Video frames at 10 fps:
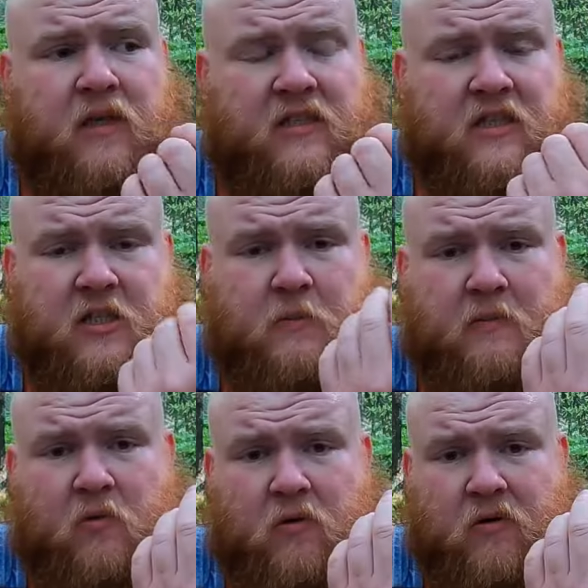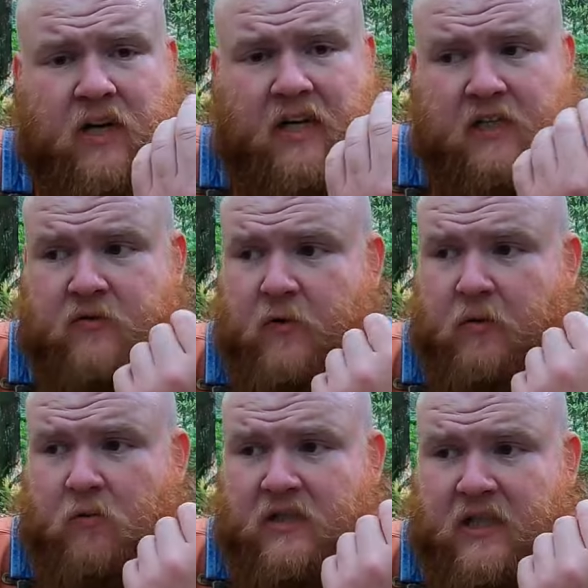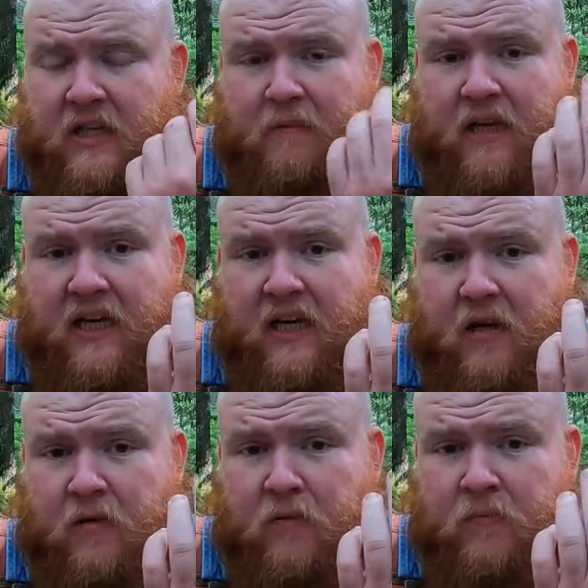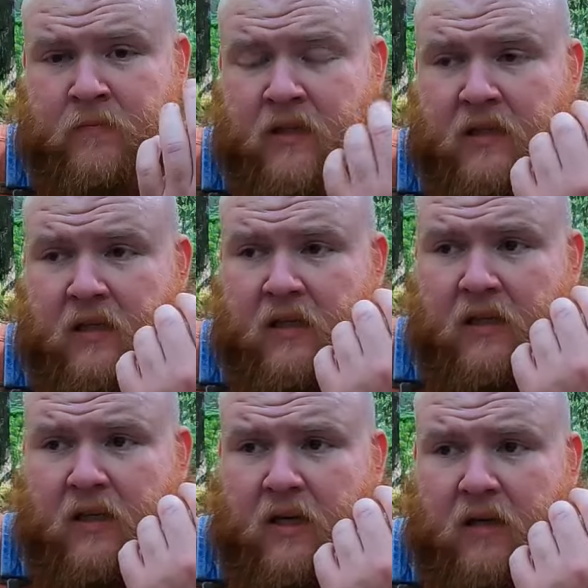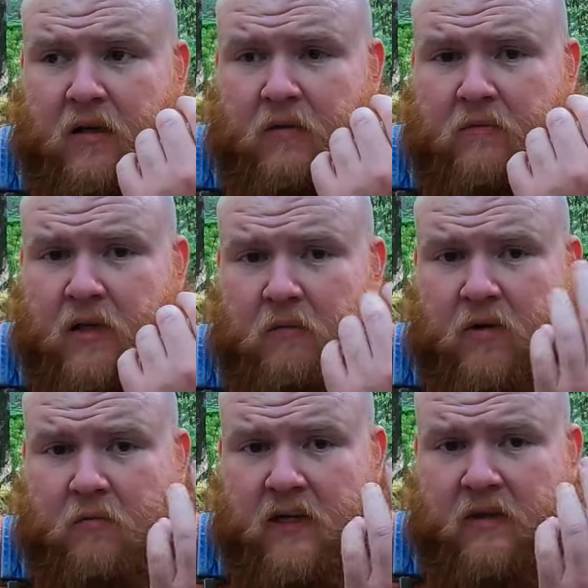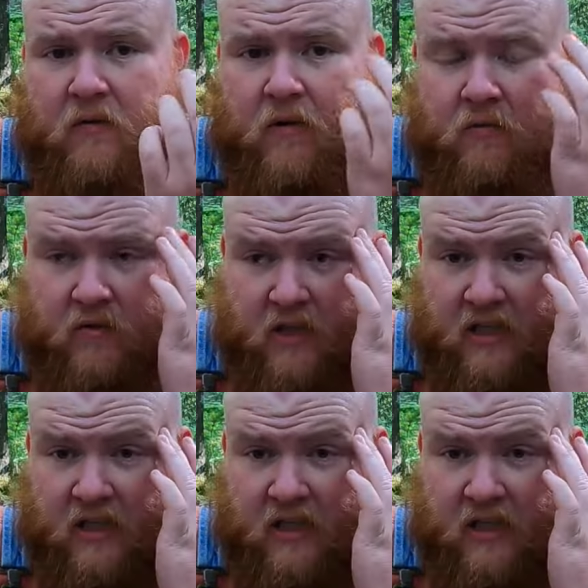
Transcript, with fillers: and since Memorial Day is for the ones that didn't make it home, uh, I want to read through.